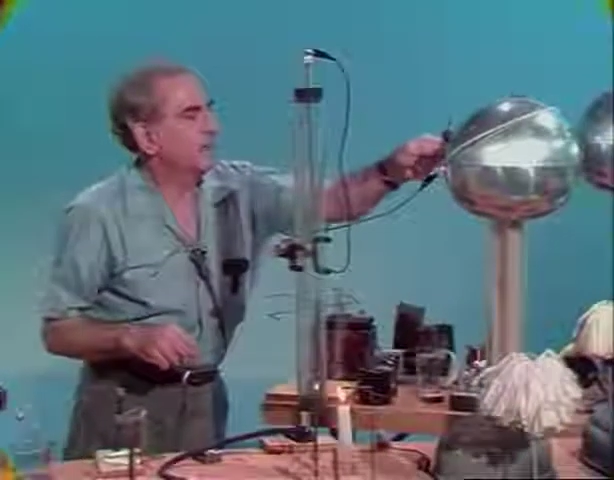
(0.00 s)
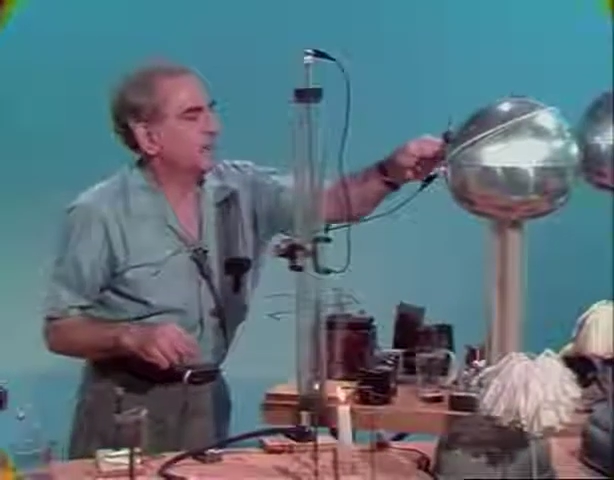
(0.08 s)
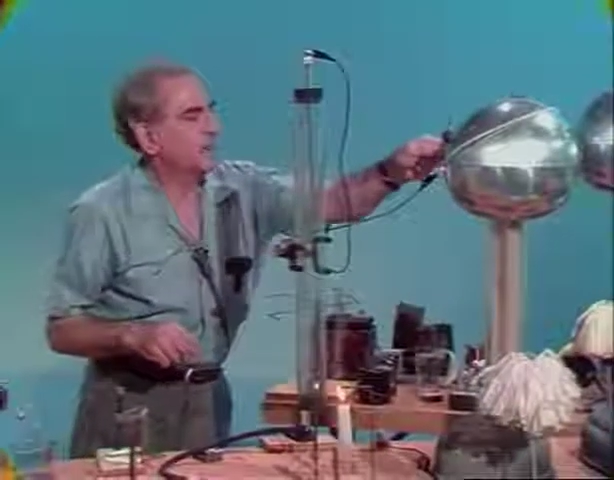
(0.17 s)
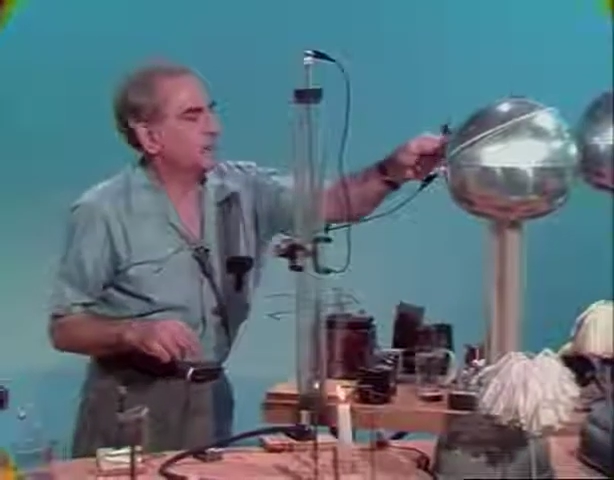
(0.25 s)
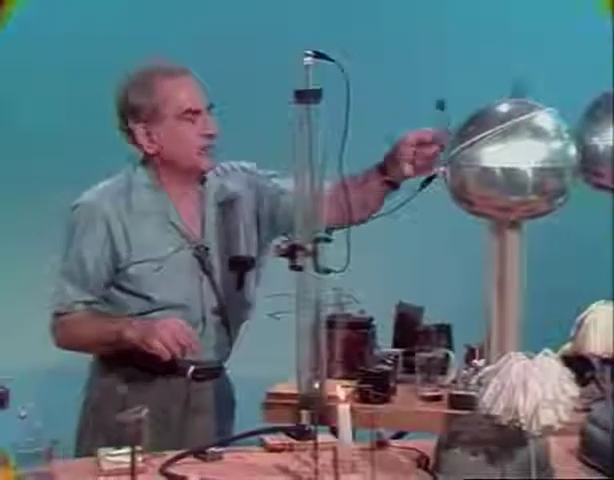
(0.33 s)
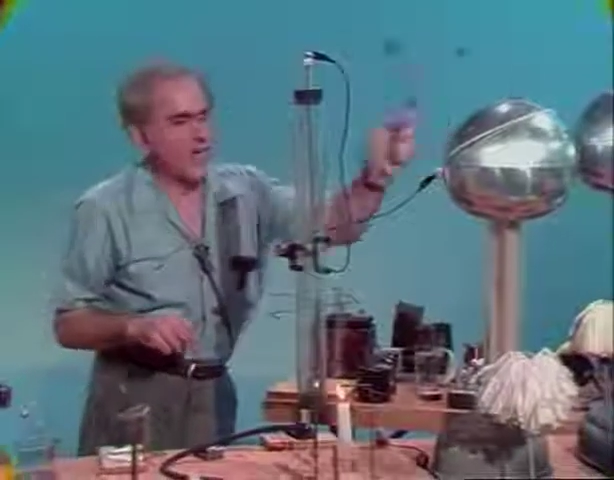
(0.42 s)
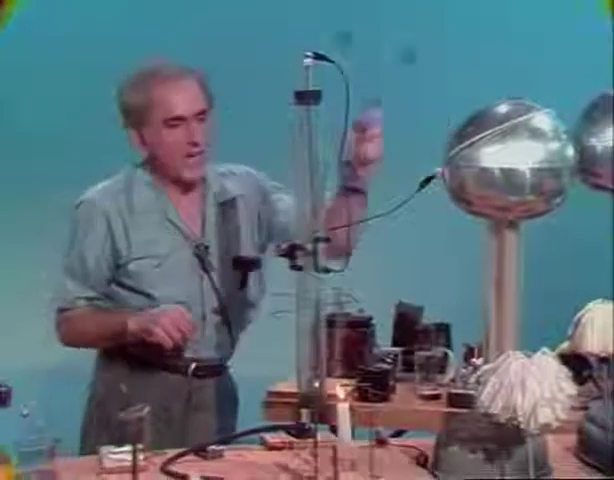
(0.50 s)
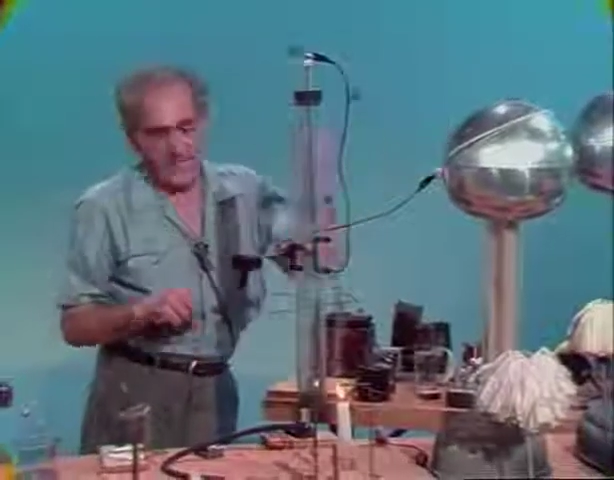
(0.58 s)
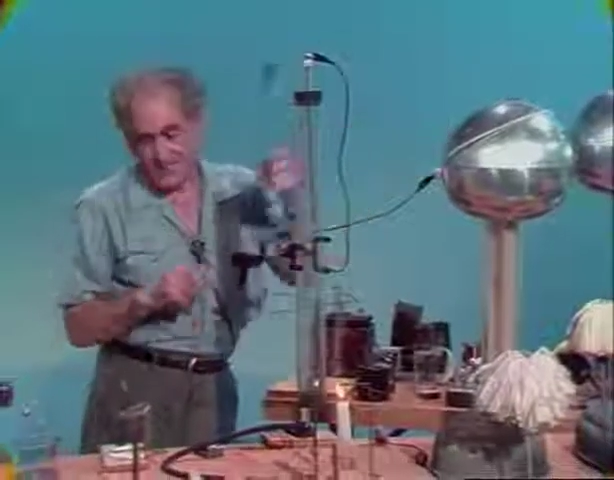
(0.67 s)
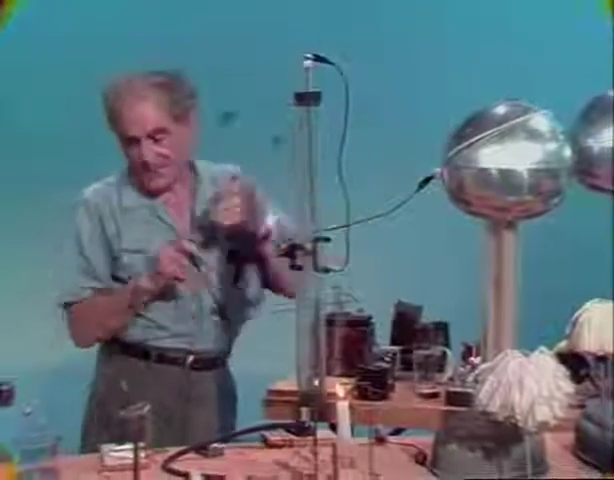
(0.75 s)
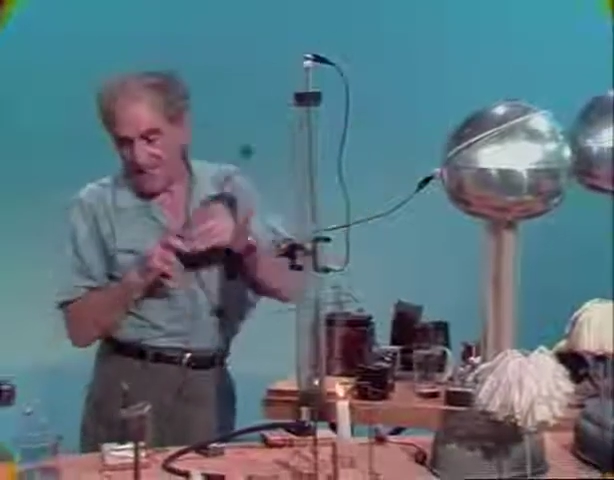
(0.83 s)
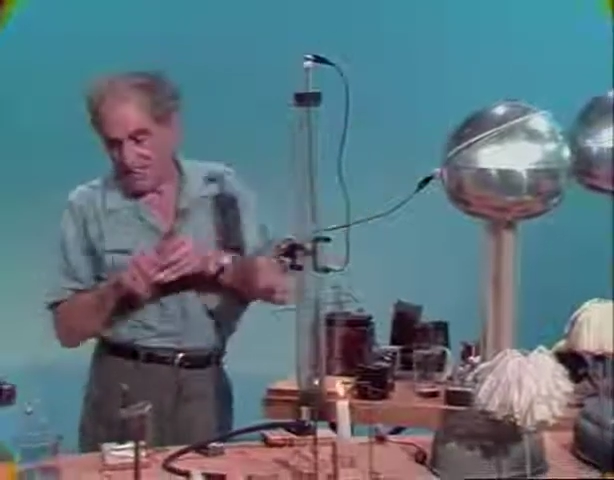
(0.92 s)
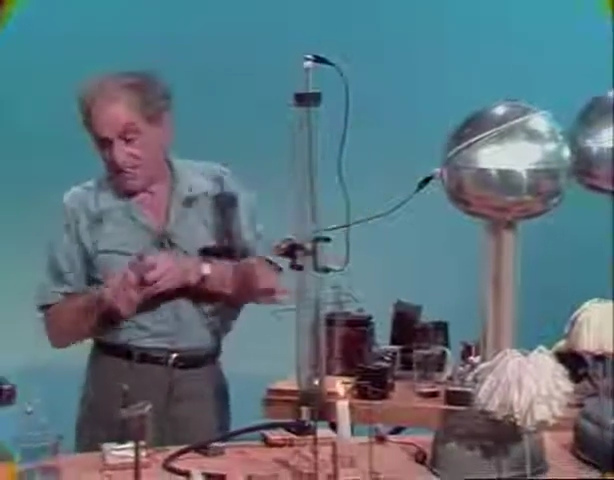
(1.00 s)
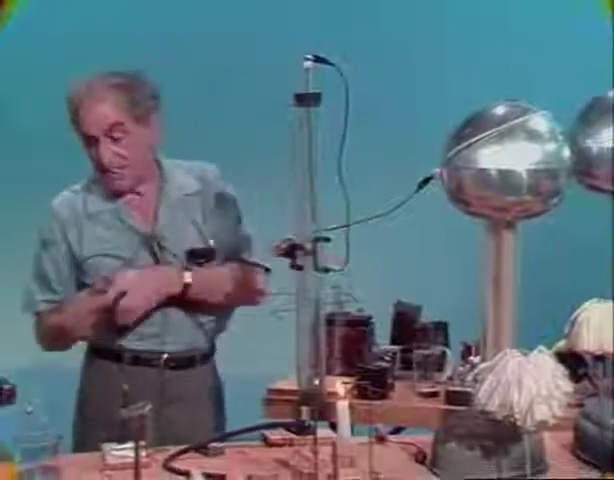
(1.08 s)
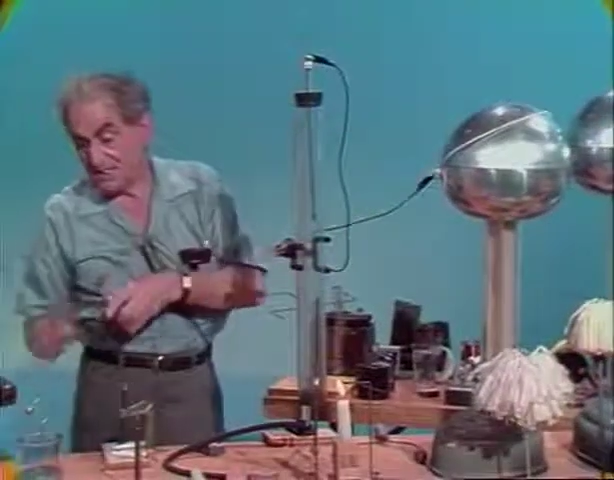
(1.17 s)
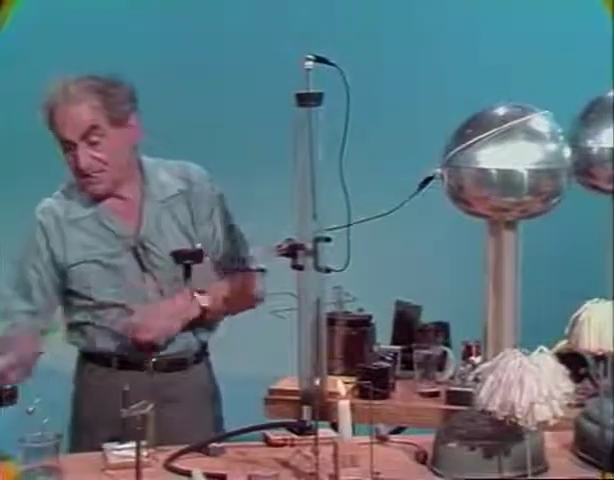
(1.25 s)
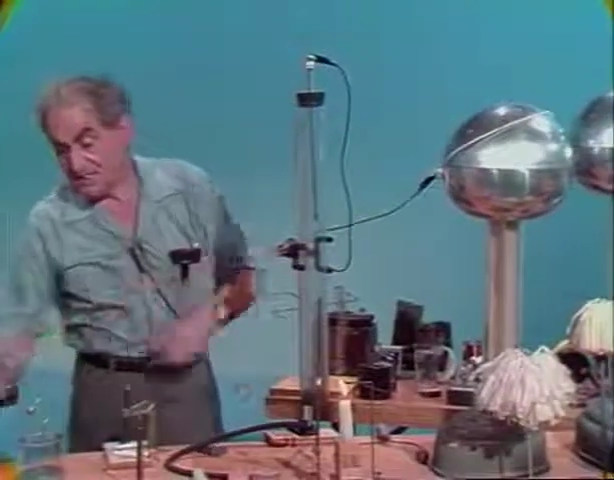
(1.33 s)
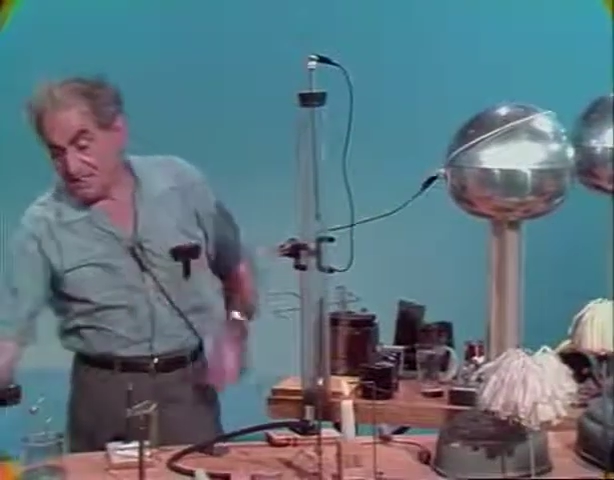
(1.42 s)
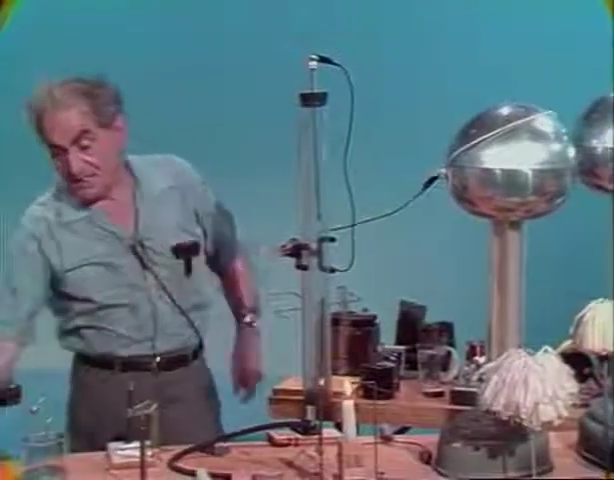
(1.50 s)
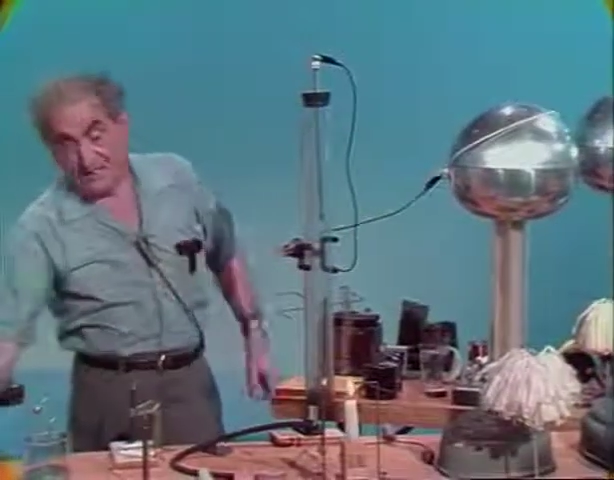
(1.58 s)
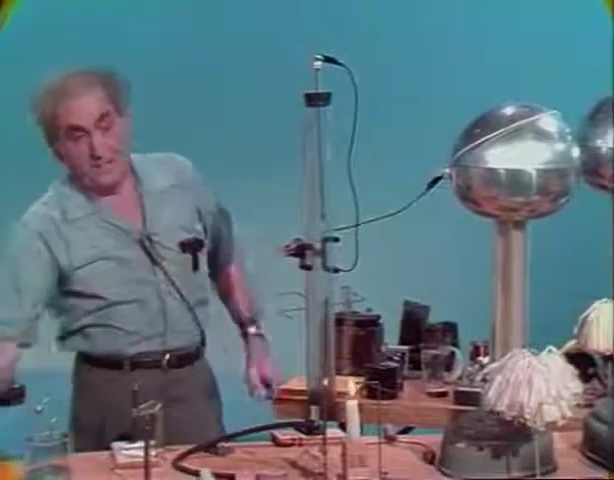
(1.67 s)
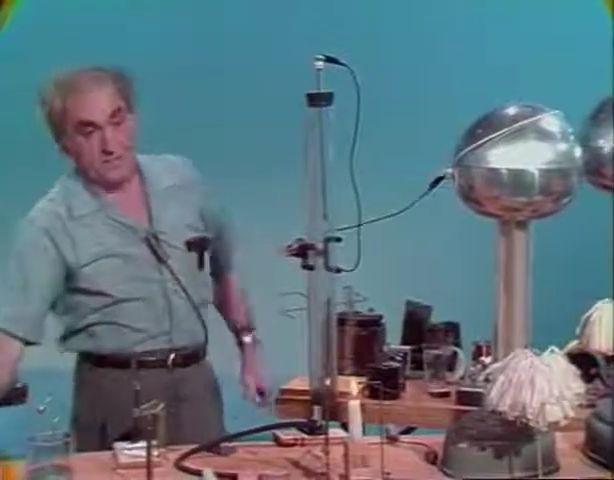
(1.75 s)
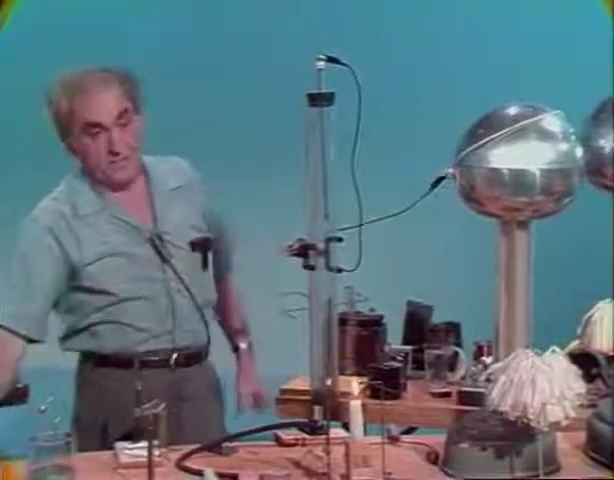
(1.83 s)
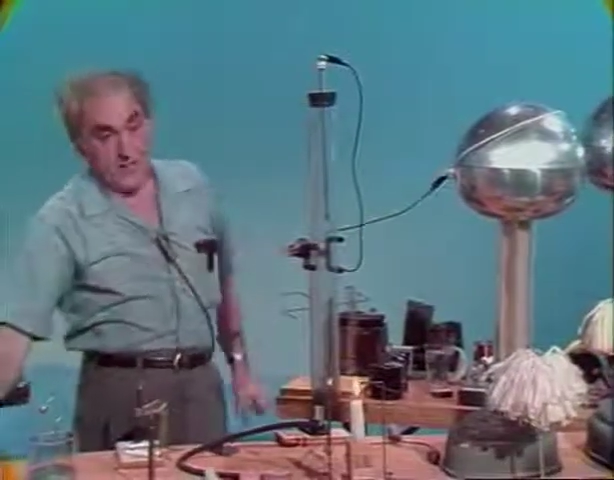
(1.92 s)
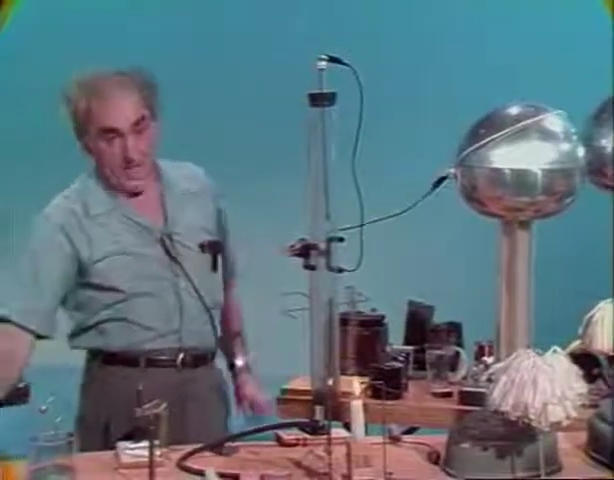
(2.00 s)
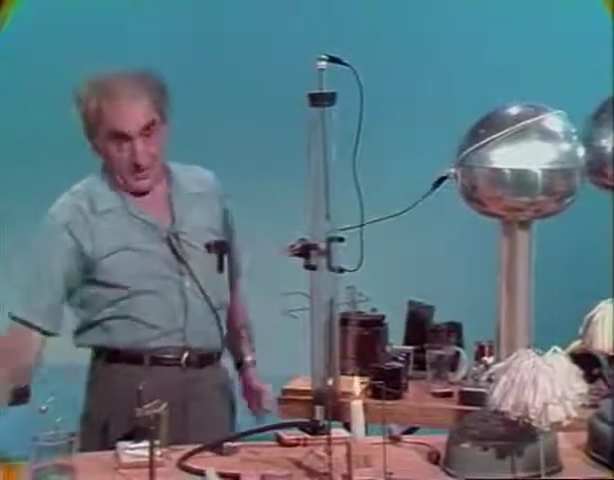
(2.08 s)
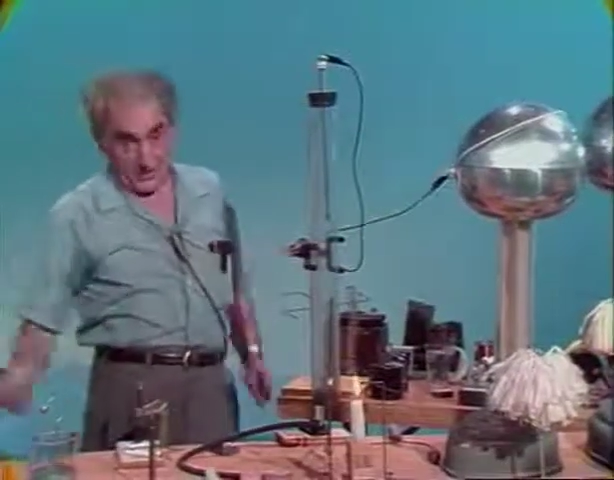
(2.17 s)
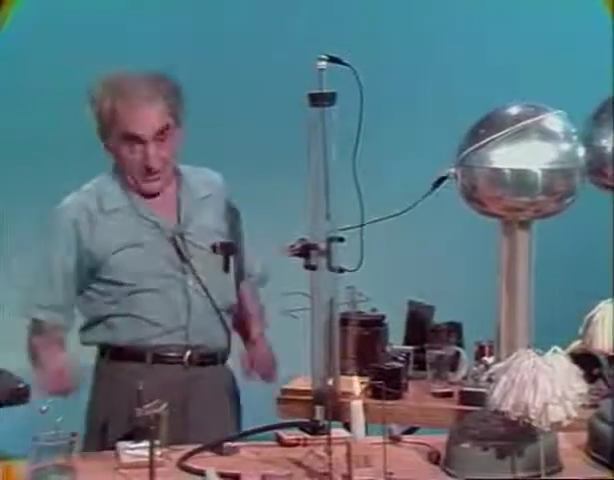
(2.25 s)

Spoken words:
discharge that Van de